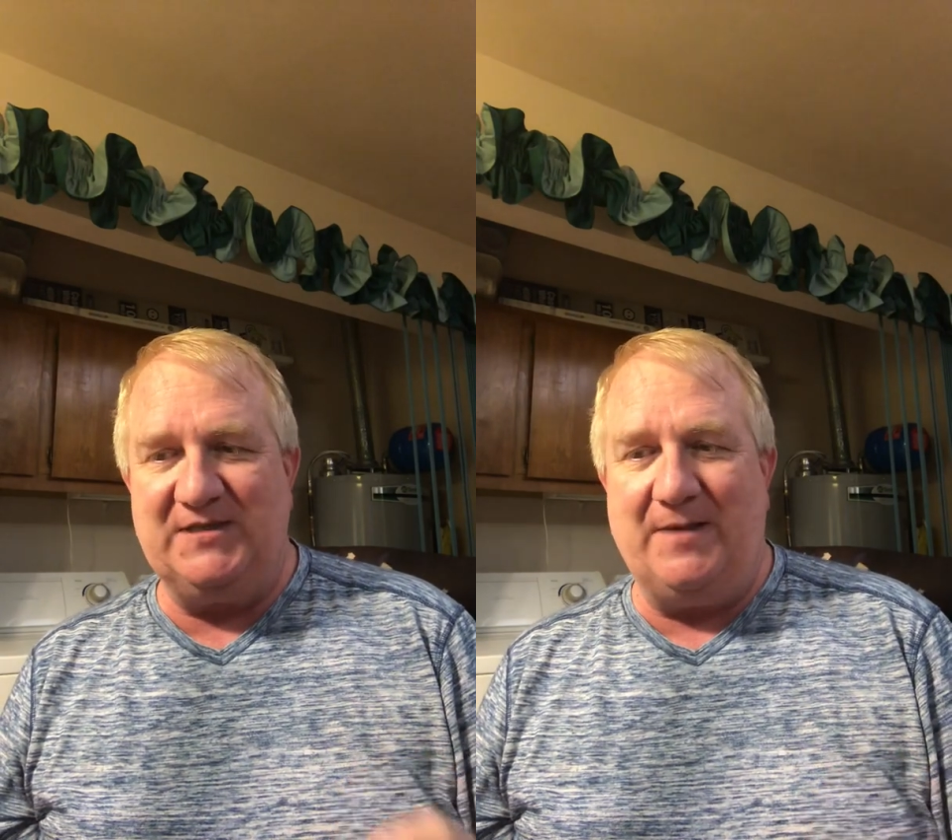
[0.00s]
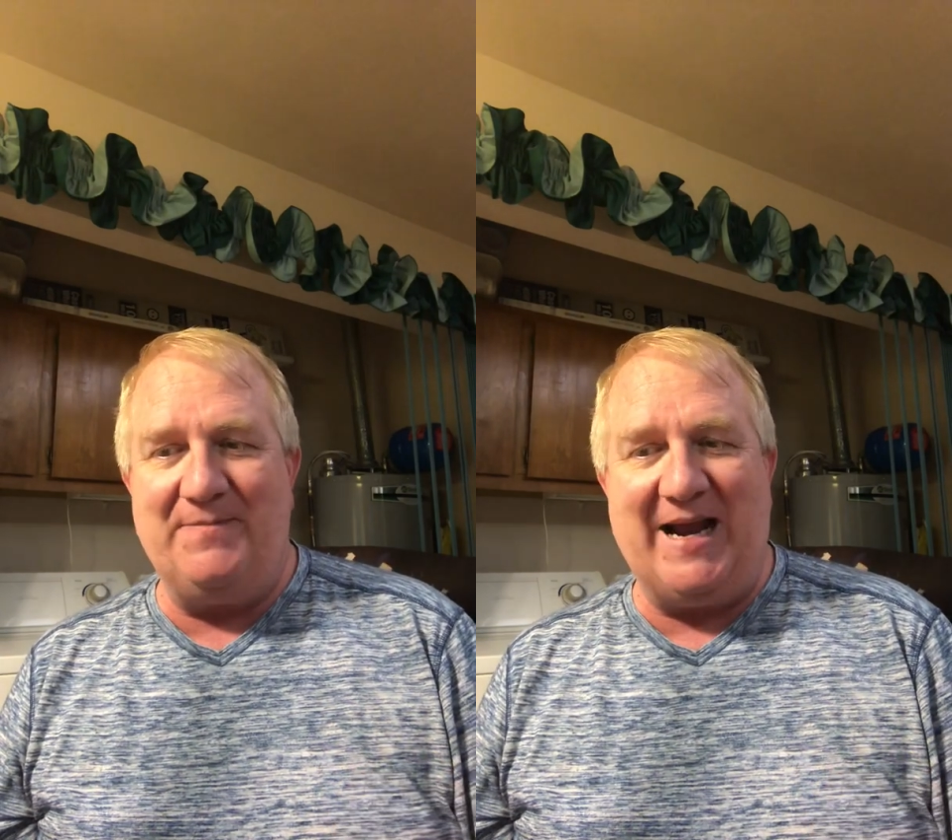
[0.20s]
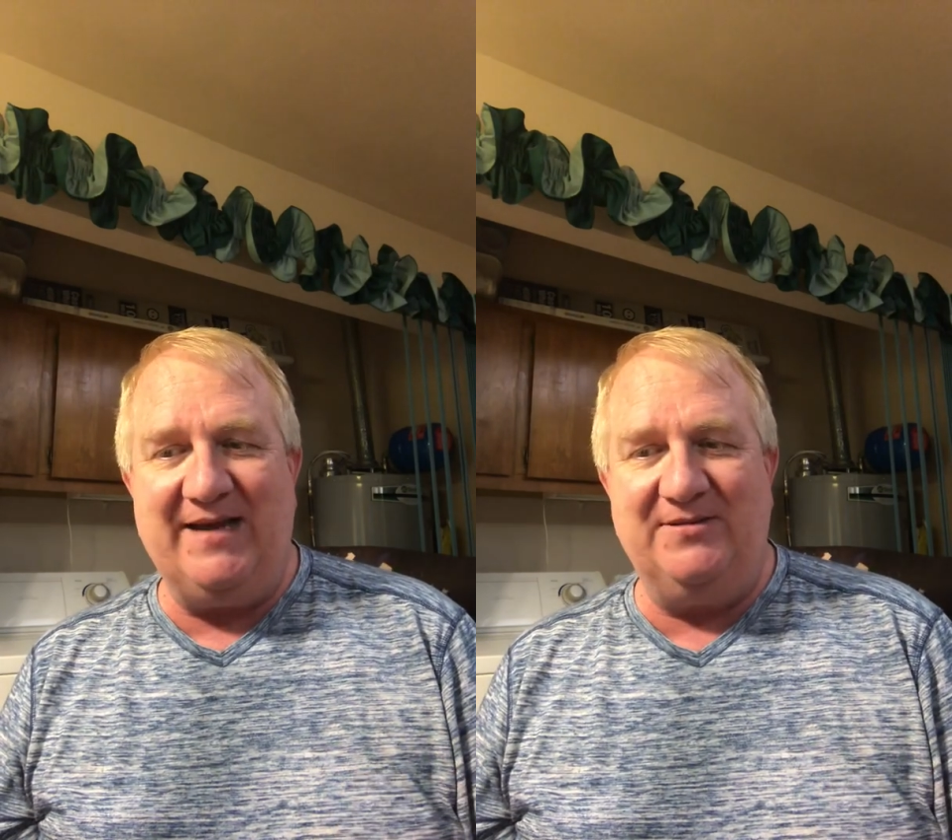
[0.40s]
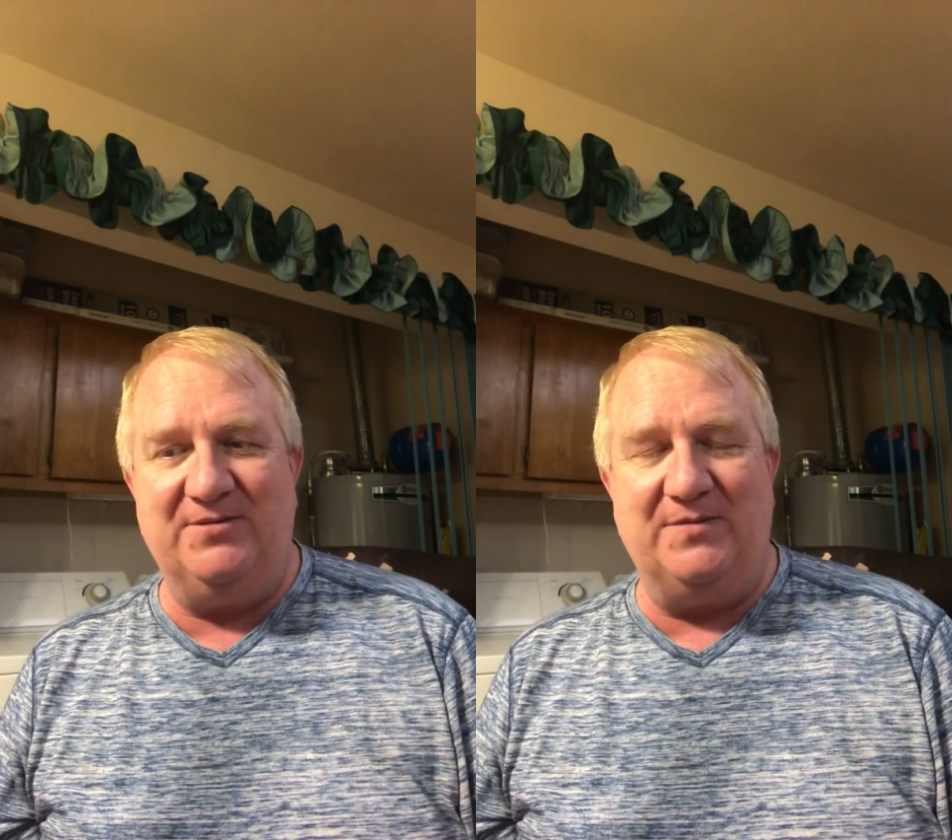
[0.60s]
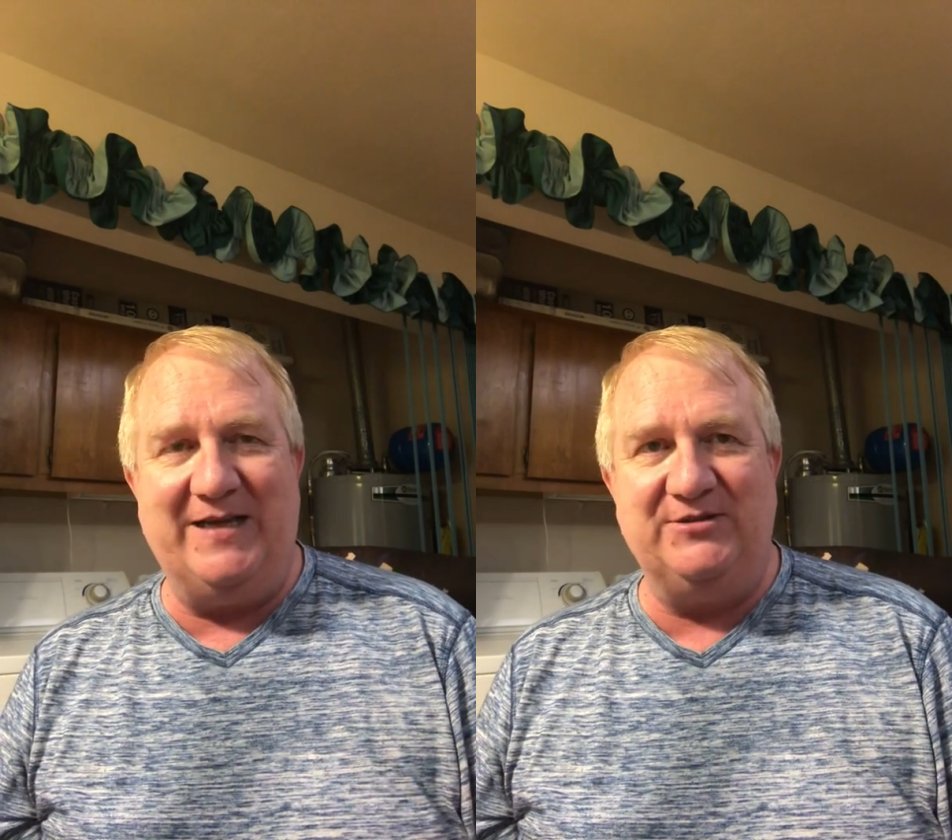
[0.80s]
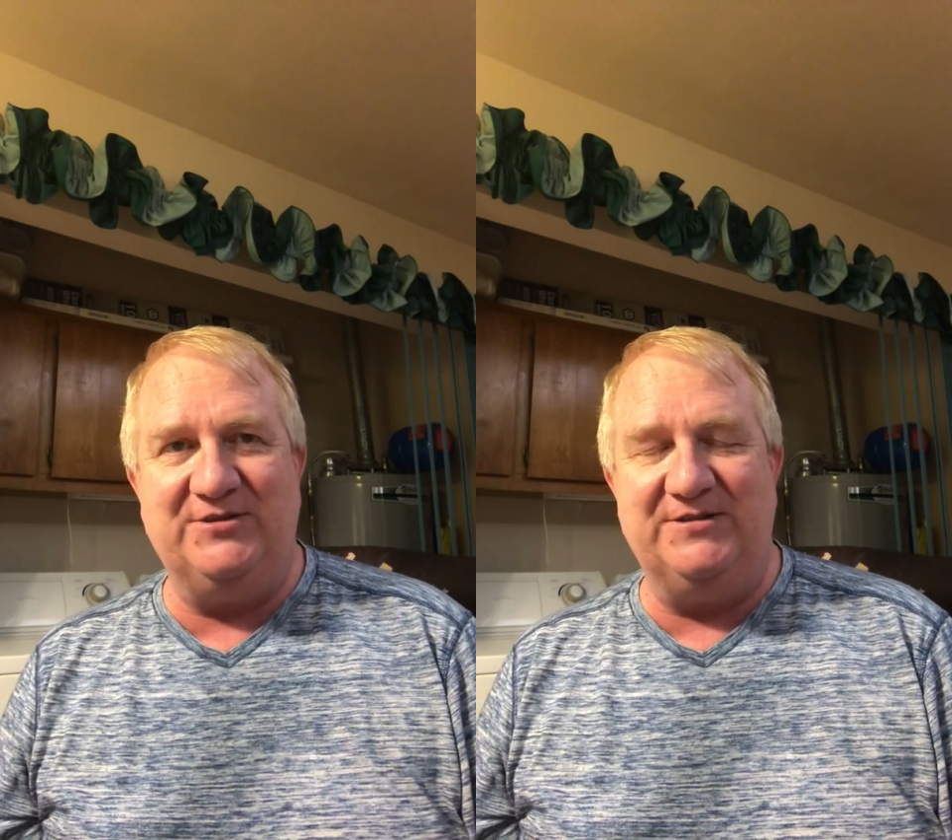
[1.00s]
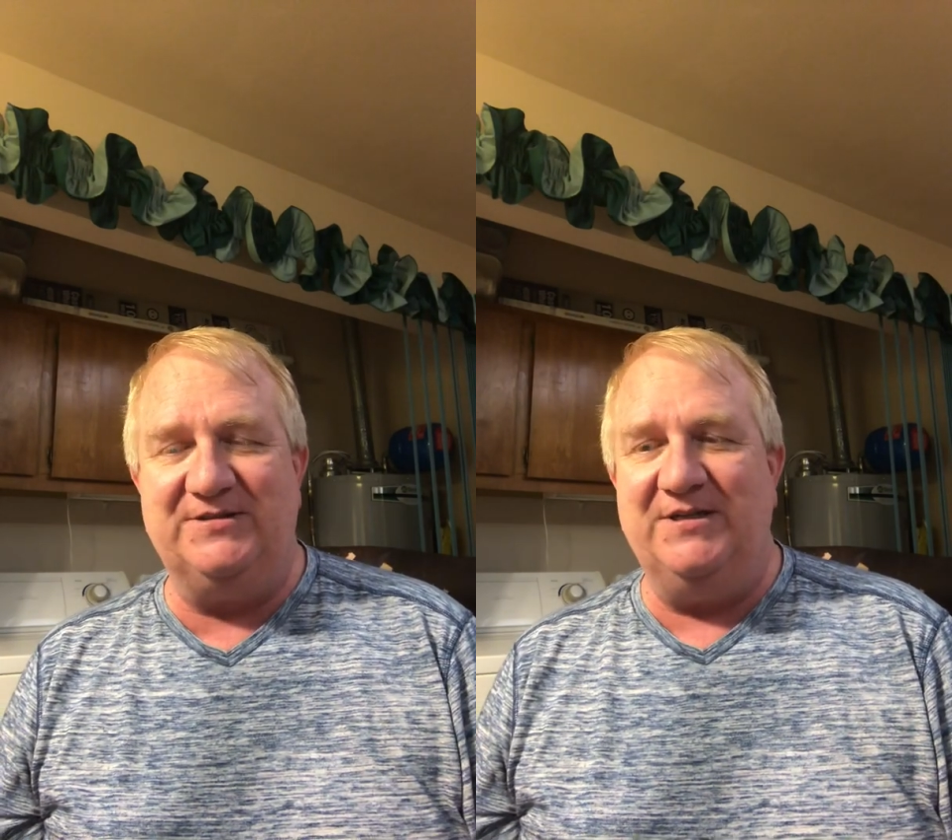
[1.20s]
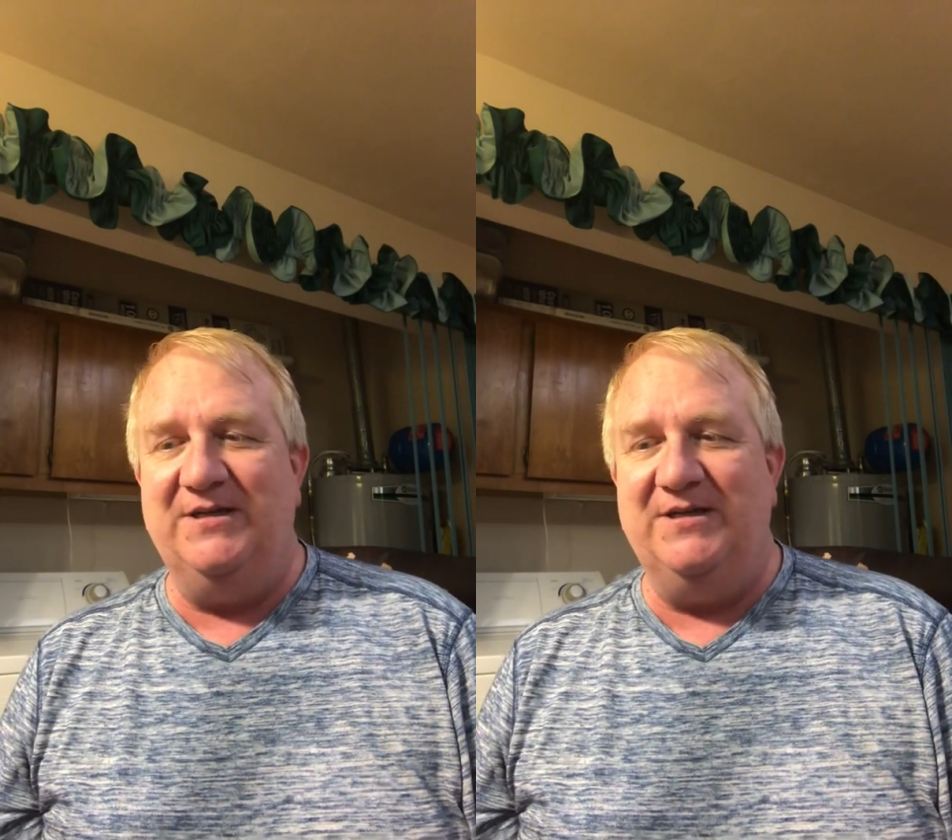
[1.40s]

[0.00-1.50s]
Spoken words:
come back through the measures,